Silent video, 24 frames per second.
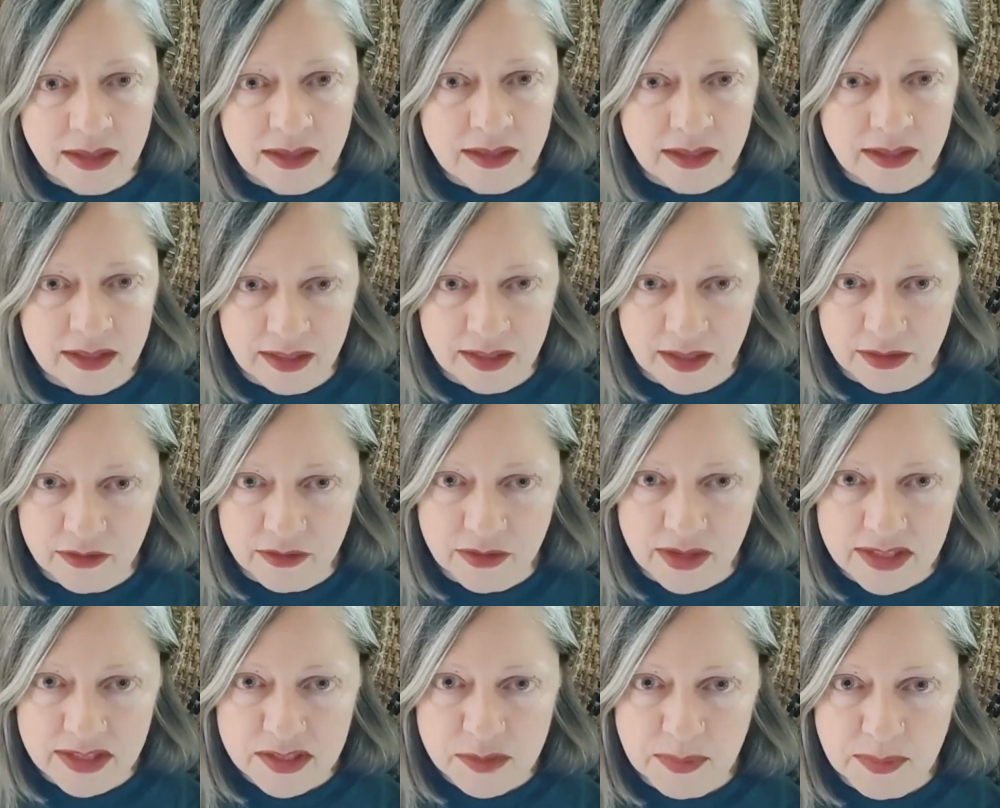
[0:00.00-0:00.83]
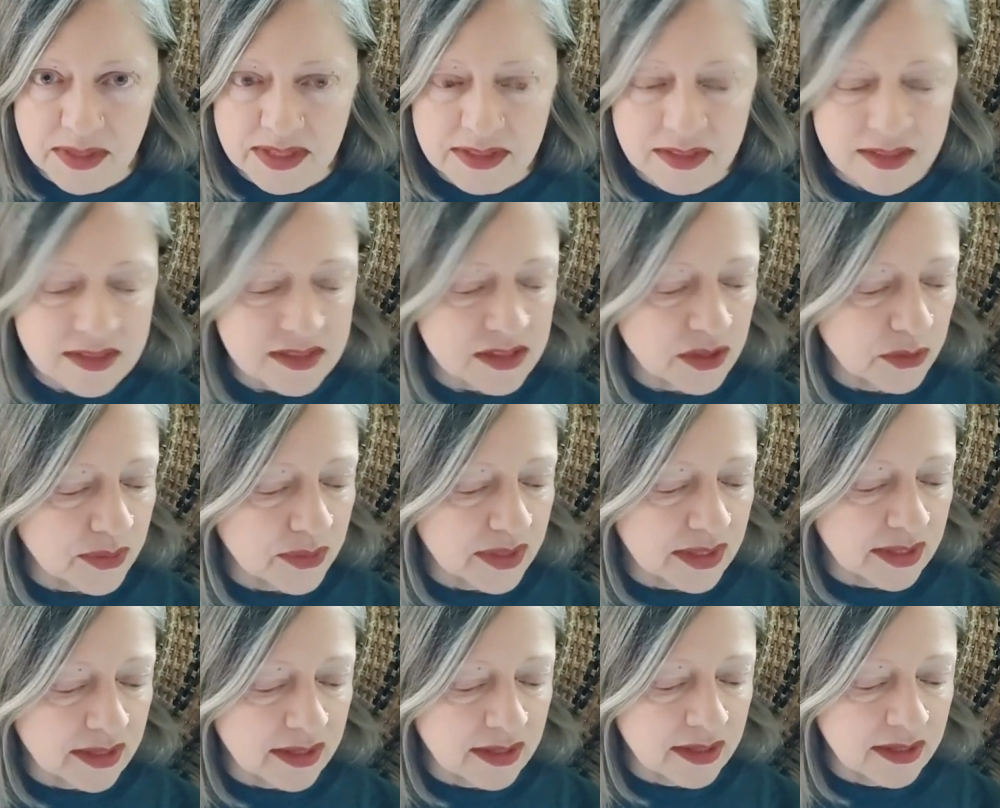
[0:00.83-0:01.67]
Another aspect that's
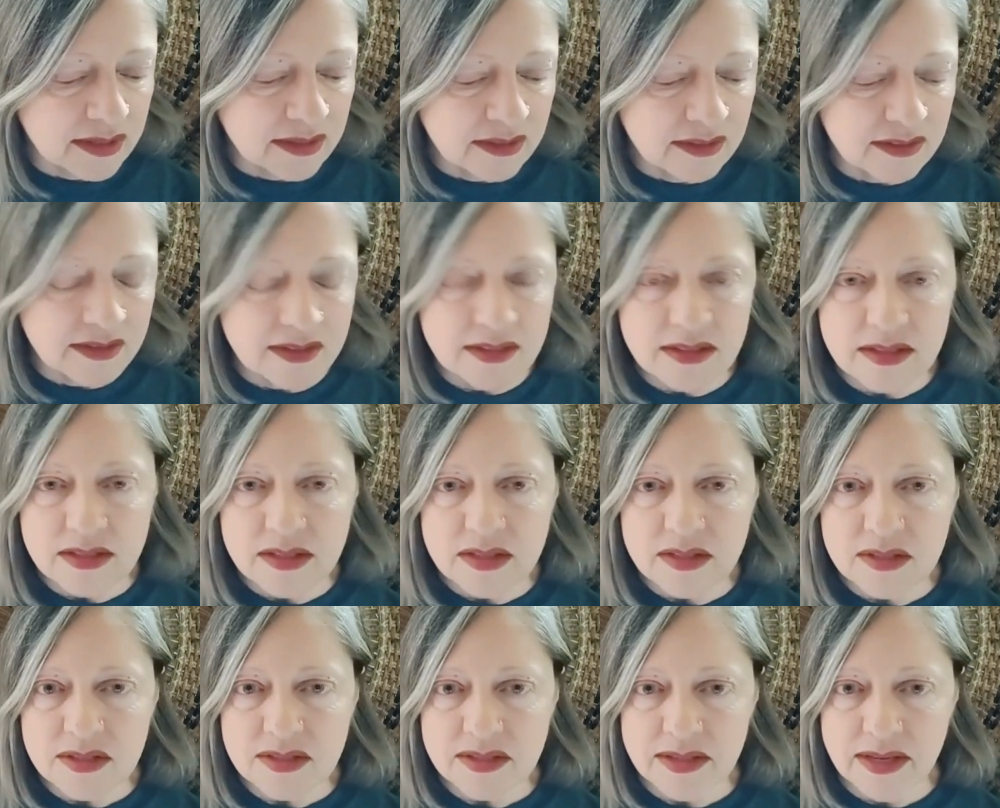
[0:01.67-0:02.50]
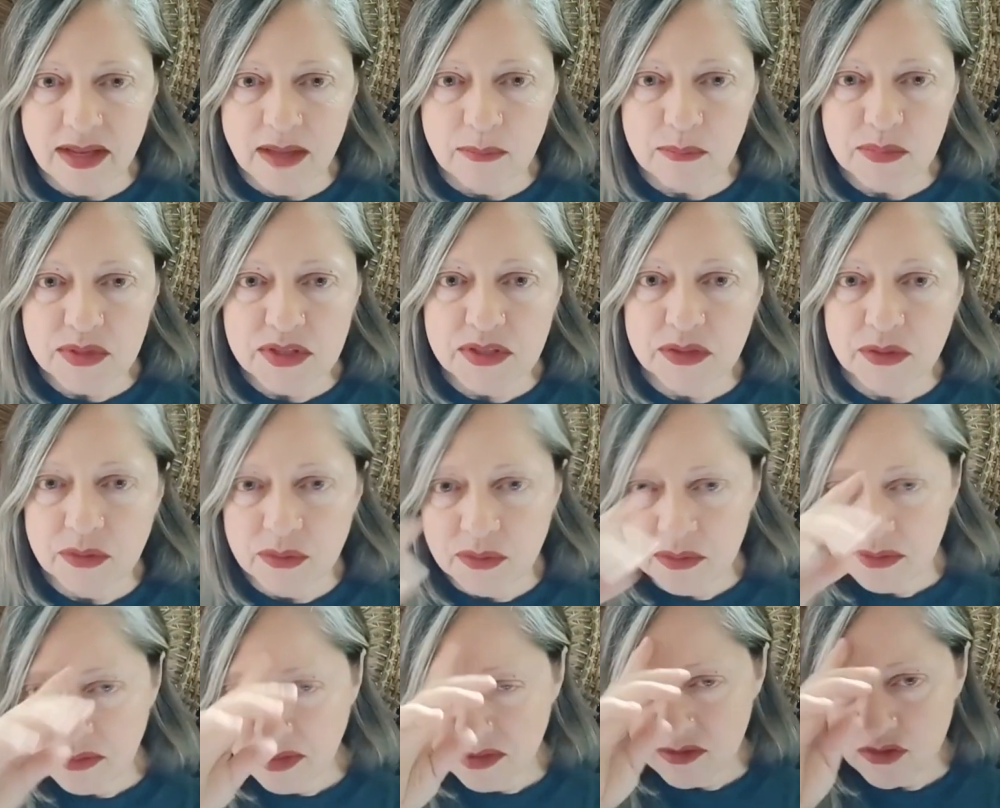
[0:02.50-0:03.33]
going on is
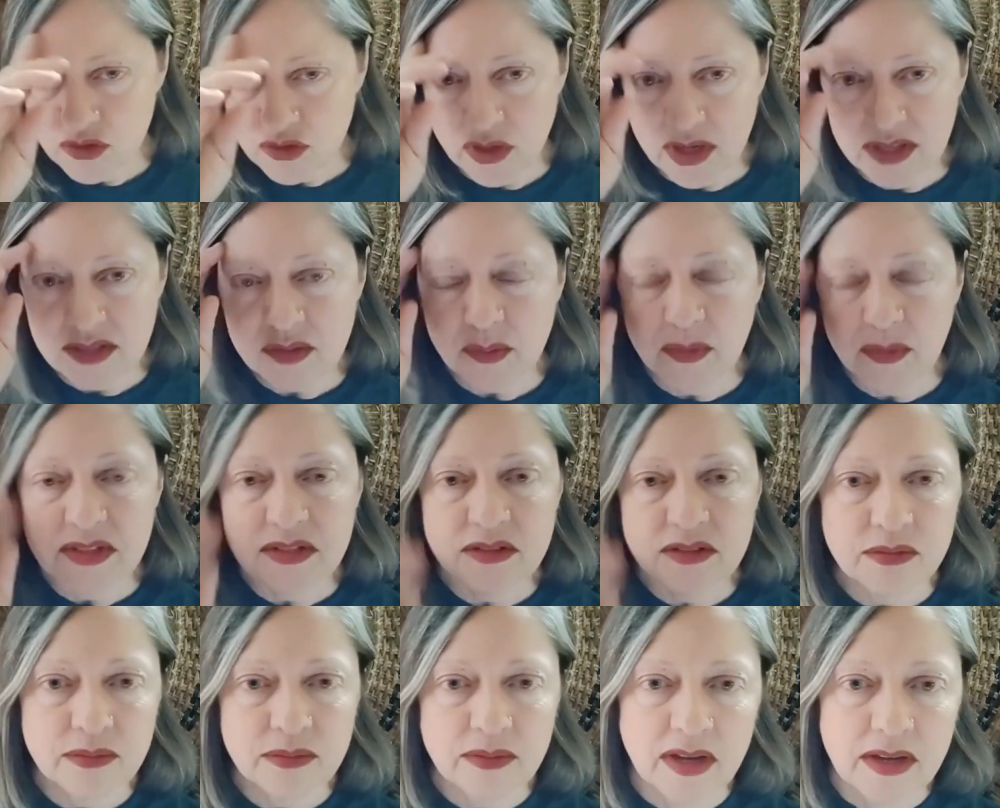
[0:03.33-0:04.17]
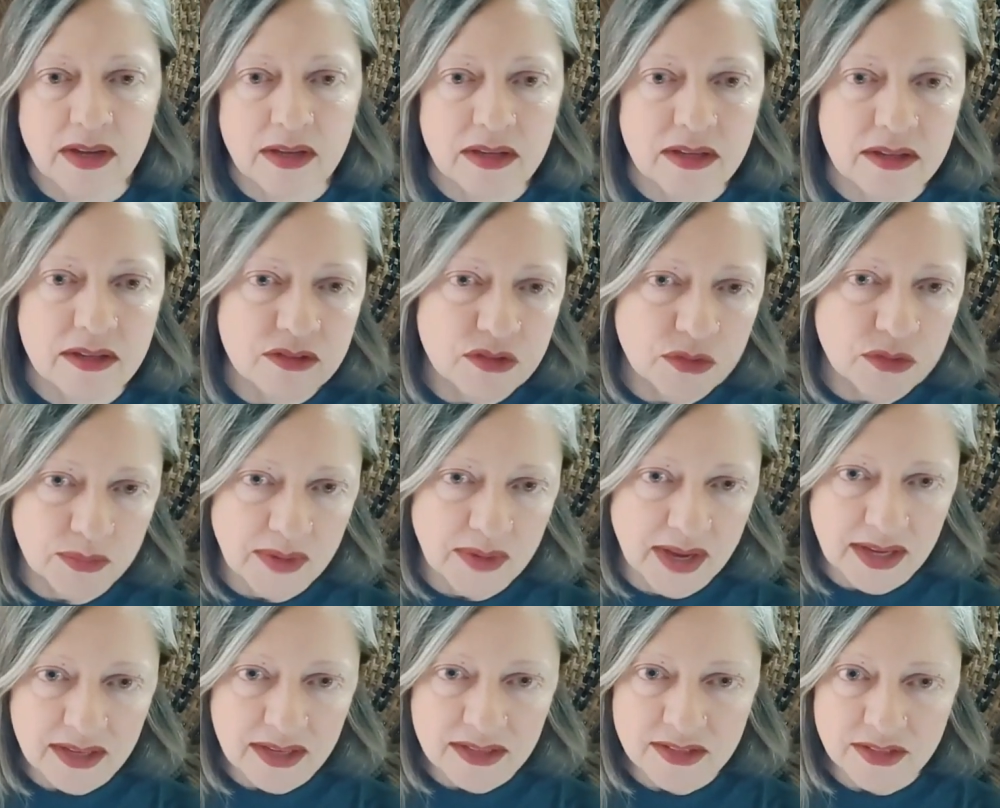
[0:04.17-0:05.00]
Neptune just went
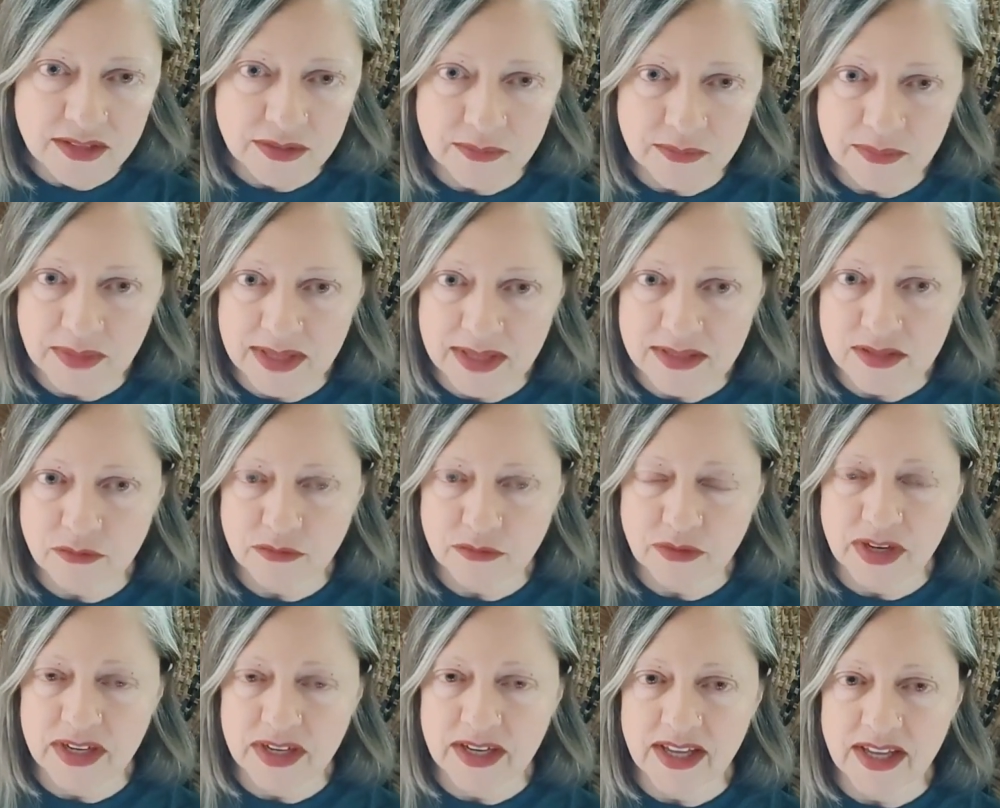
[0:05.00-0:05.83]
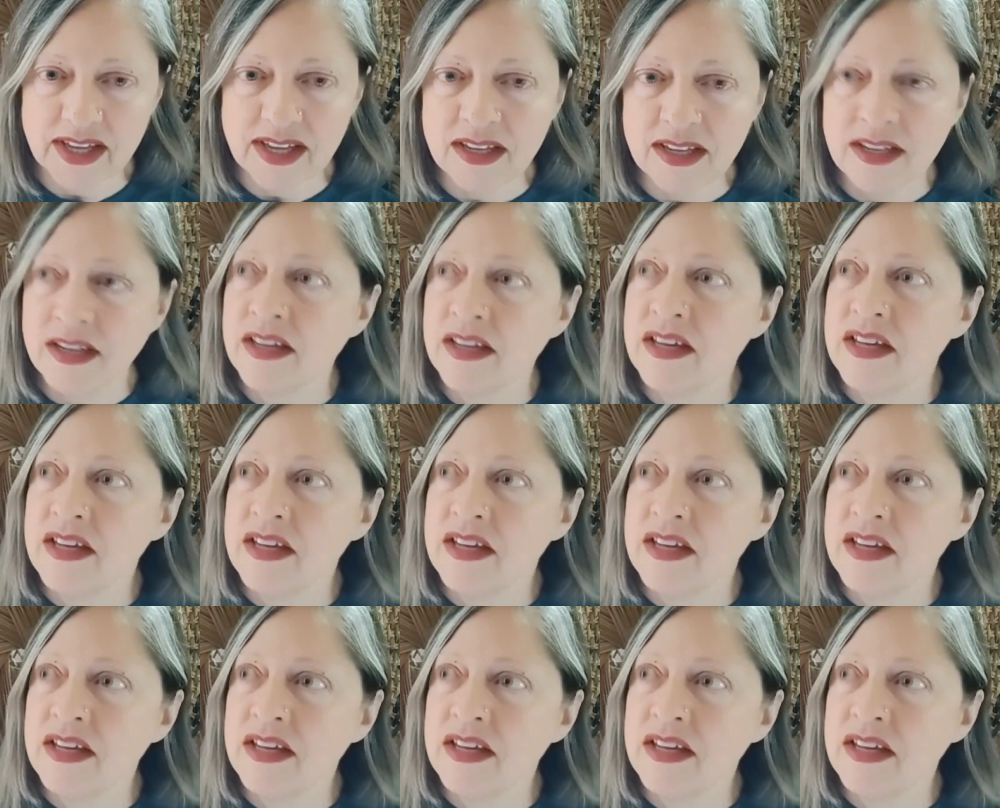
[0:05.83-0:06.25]
direct last Friday.